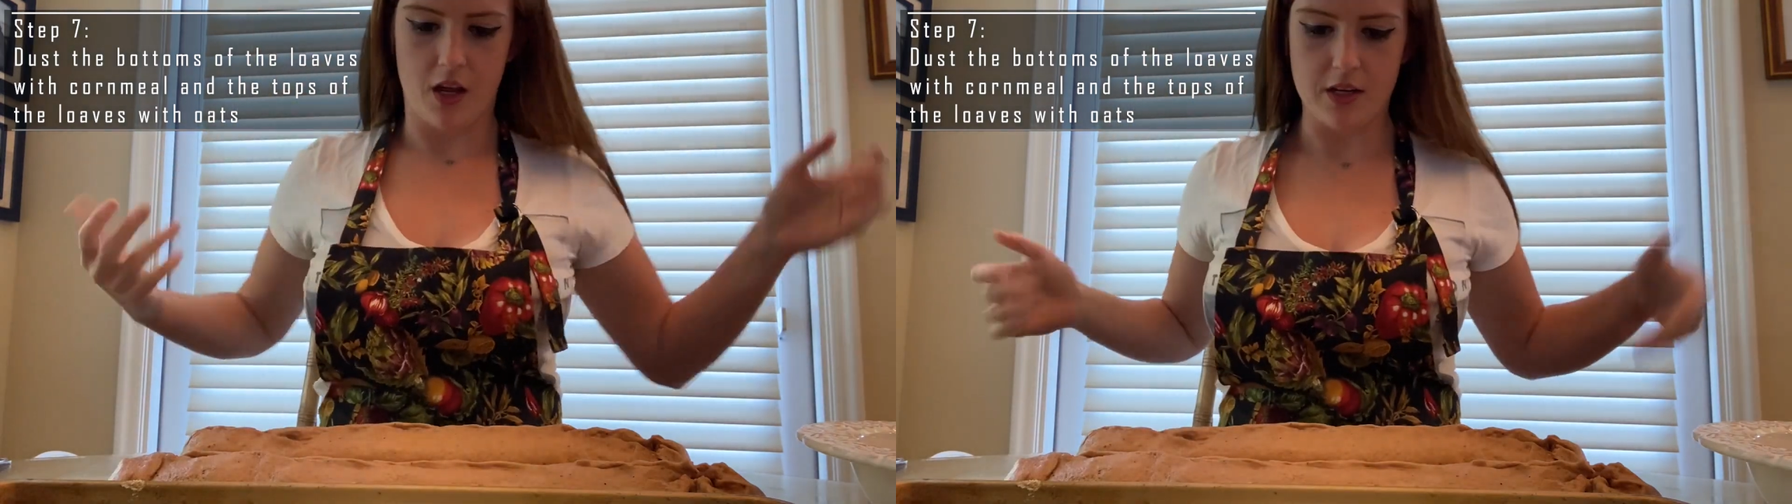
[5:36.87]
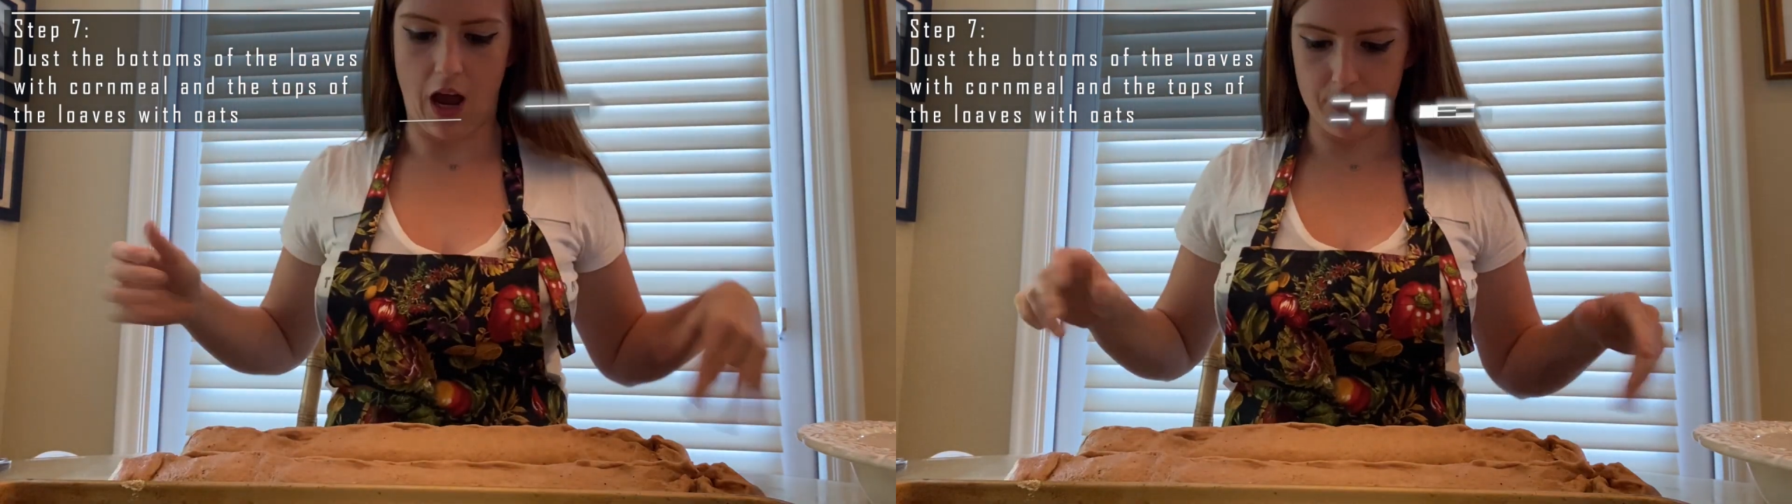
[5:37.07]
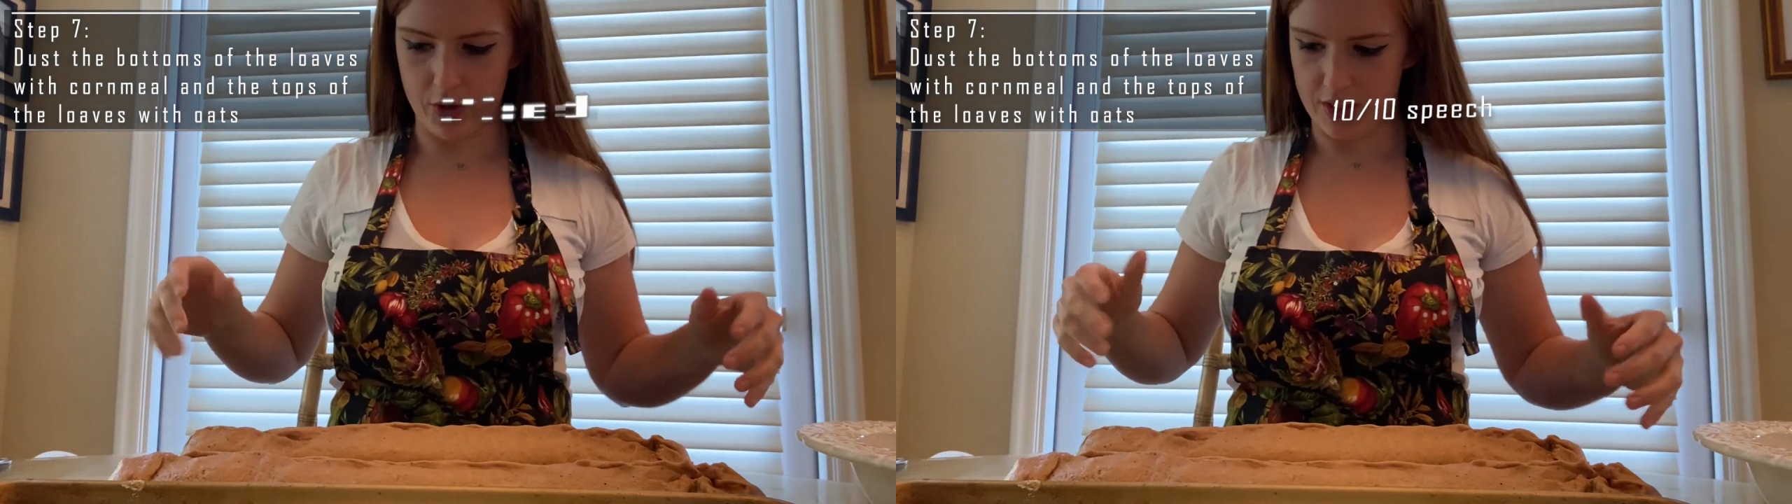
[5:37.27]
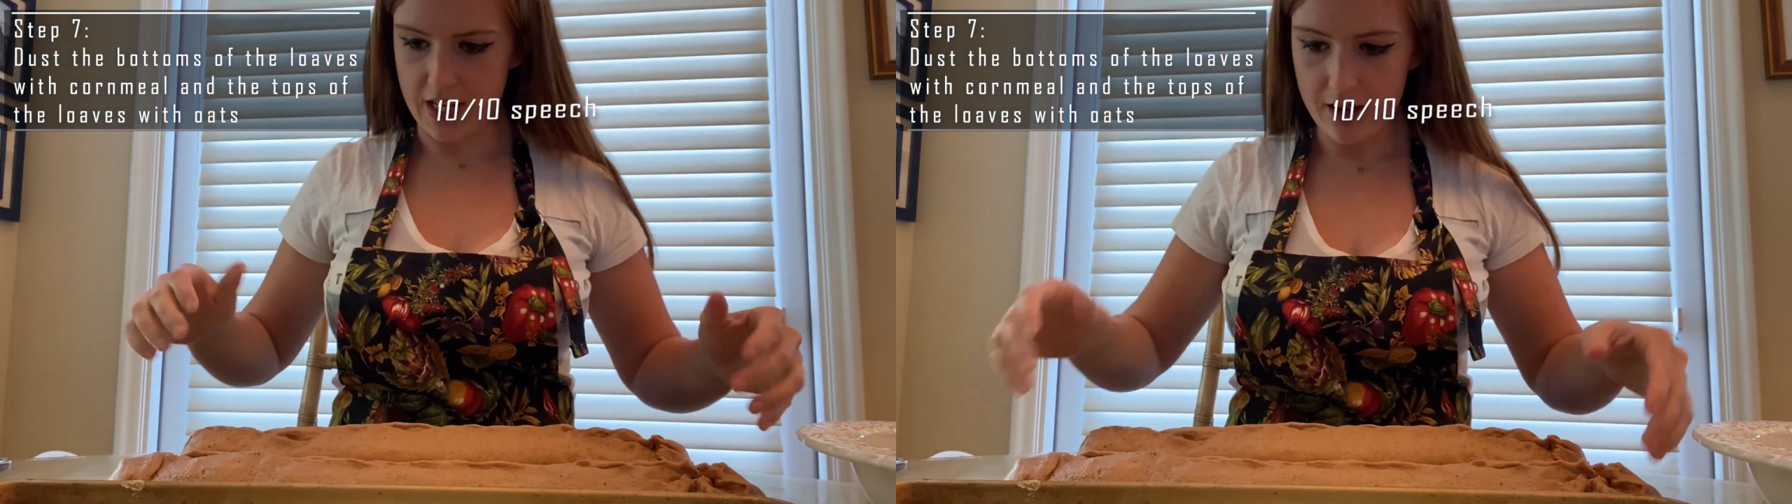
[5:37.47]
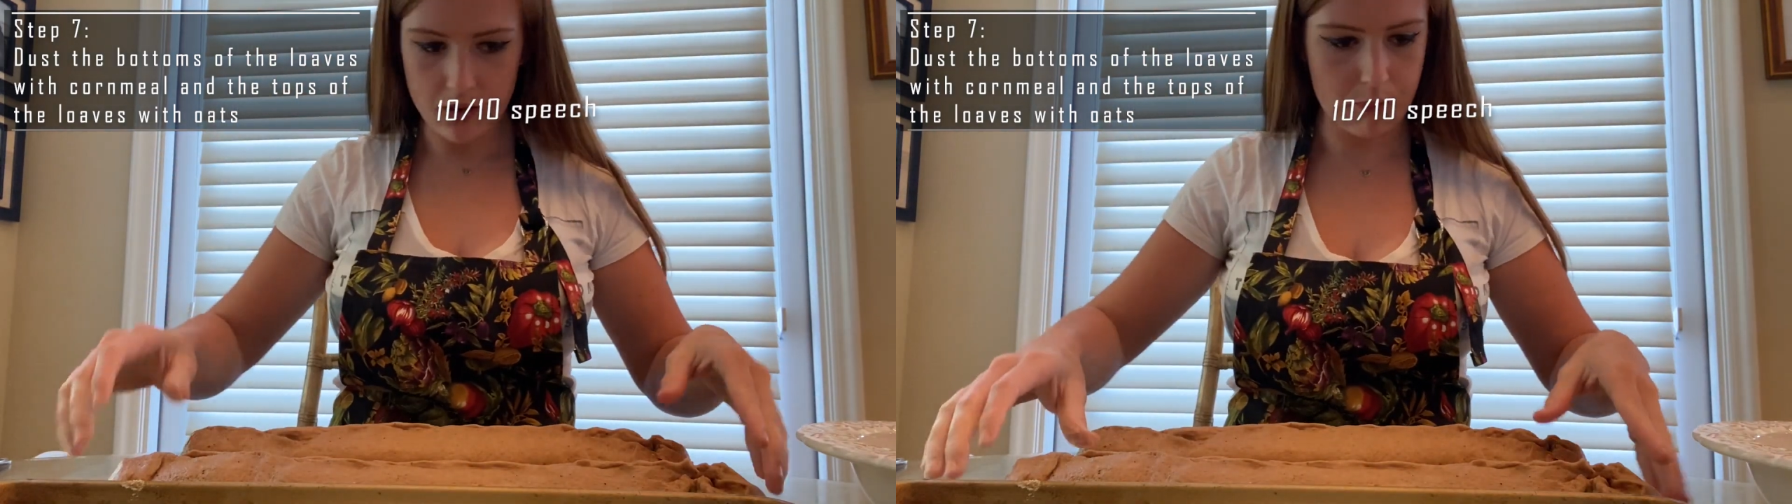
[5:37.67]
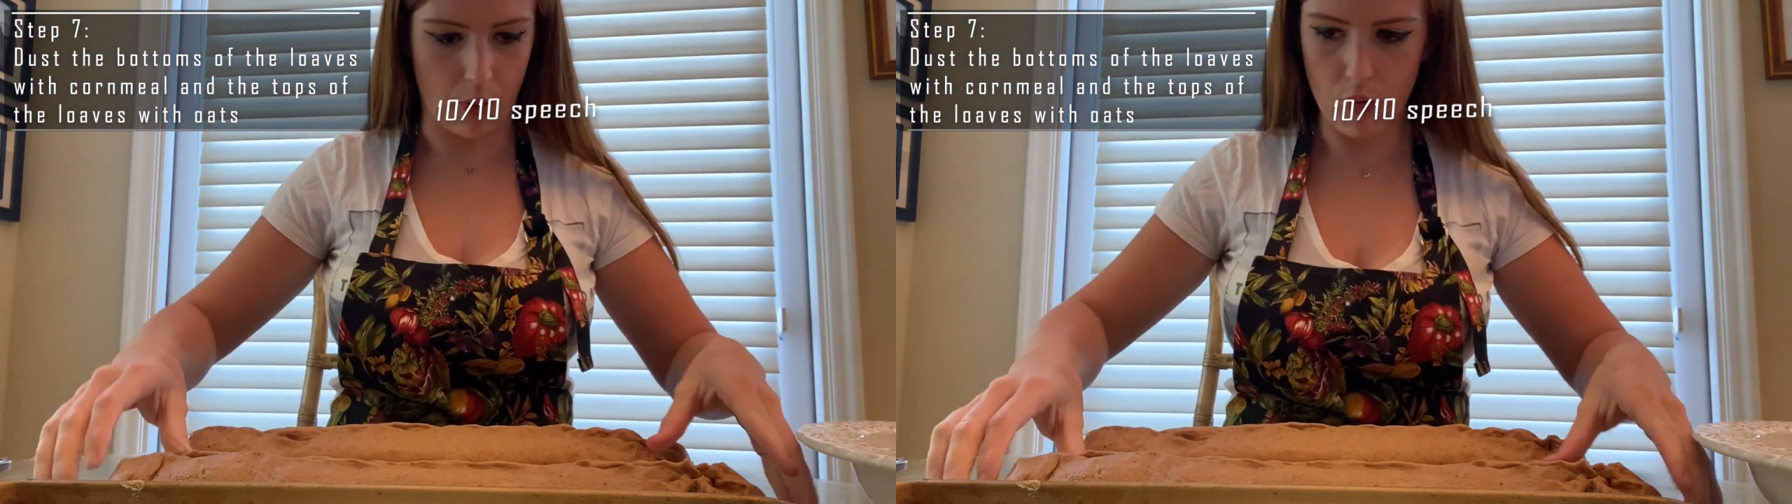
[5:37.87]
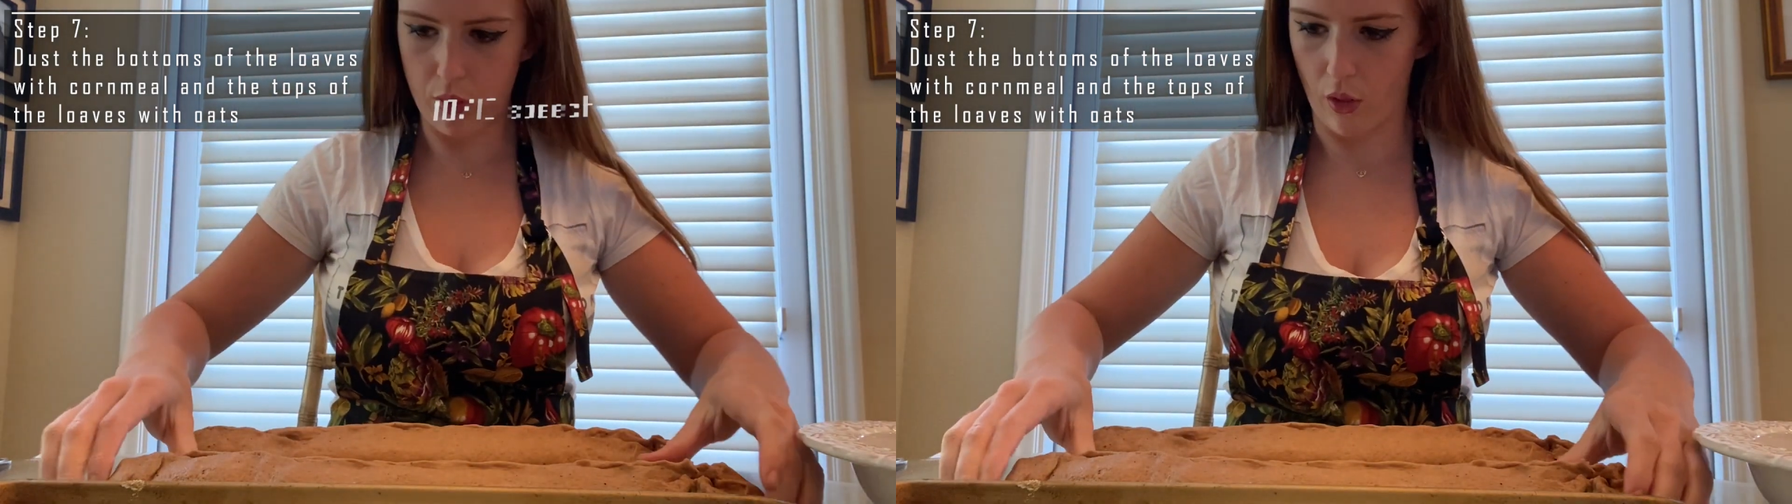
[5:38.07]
Now I'm going to take both